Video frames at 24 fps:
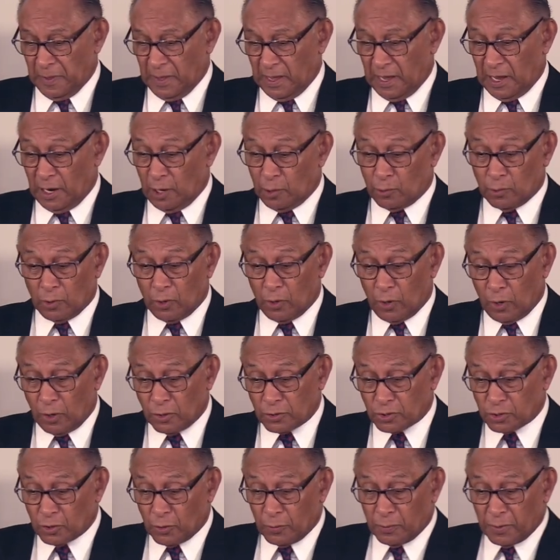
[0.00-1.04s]
And it will
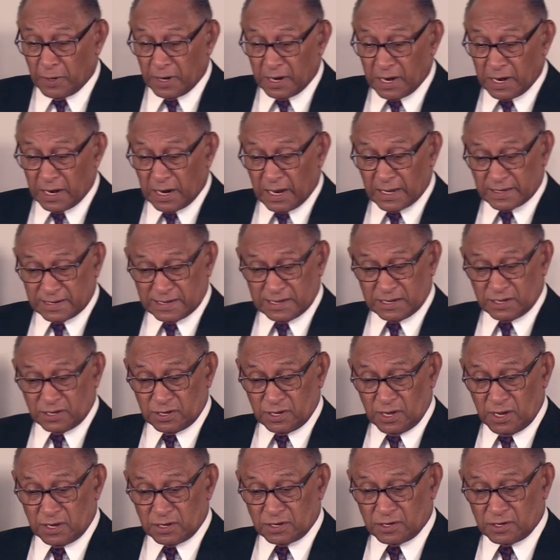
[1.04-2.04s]
also bring us